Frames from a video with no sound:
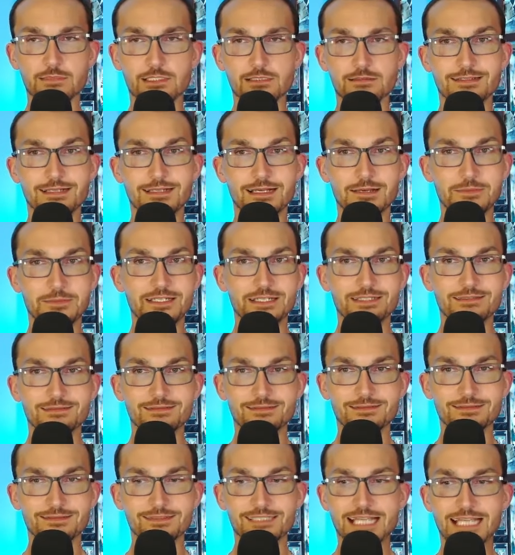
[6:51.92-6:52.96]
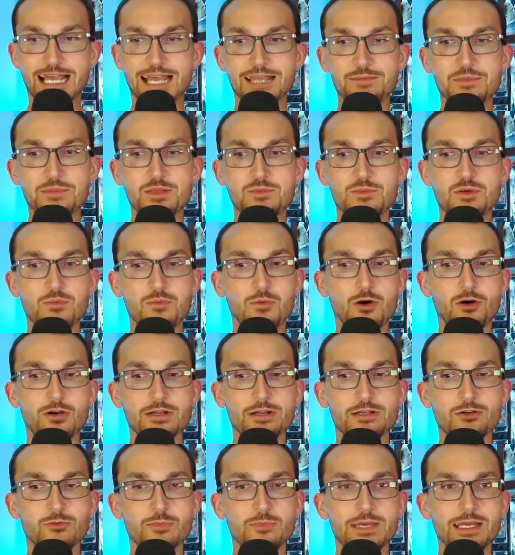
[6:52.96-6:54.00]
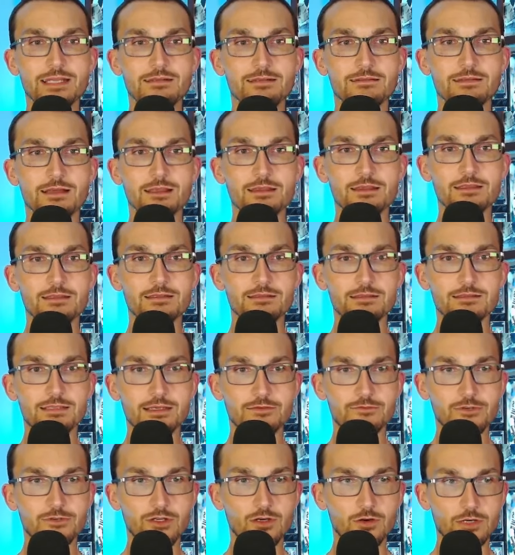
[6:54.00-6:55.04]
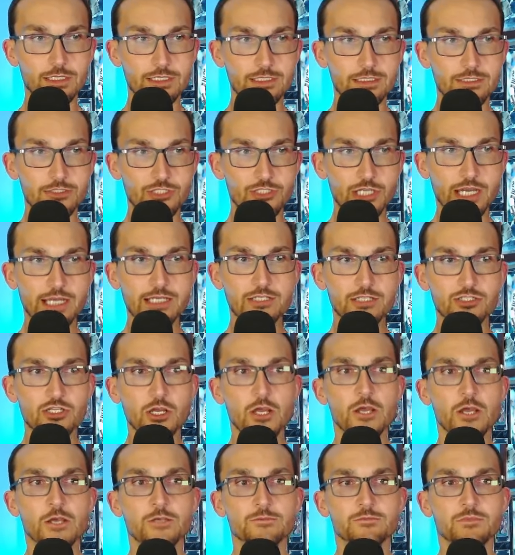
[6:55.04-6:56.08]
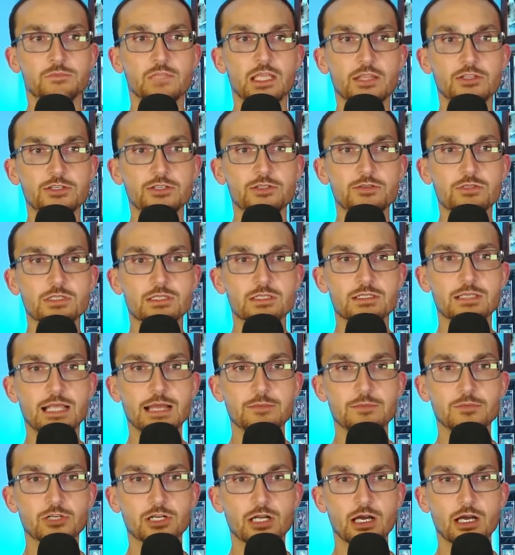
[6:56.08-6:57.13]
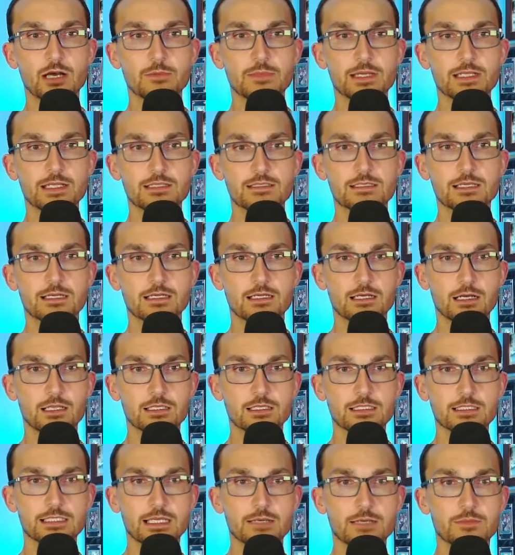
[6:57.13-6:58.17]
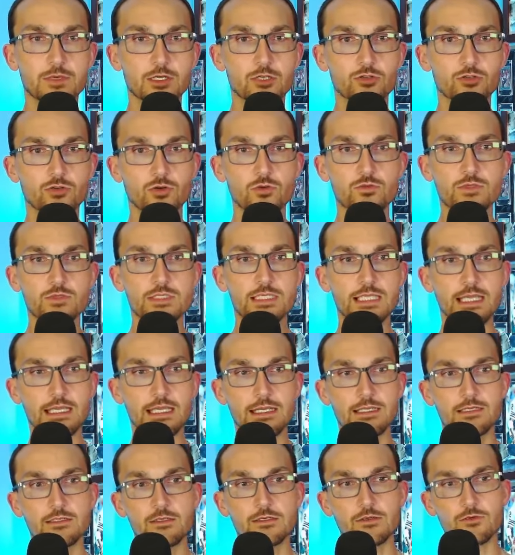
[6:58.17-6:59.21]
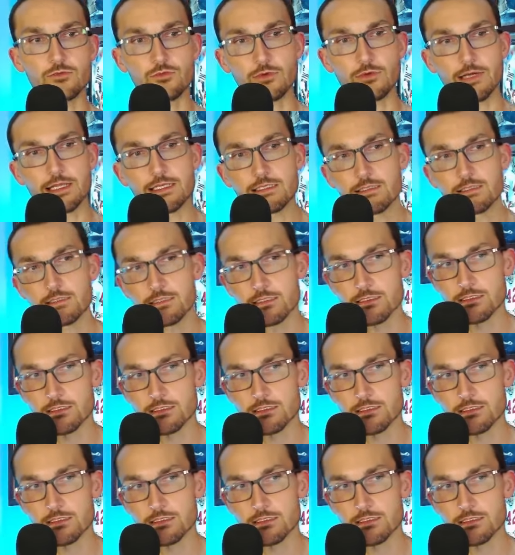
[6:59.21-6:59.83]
I mean, time immemorial, man. Nothing's ever going to change. Another user slammed her comments, calling them gross and racist.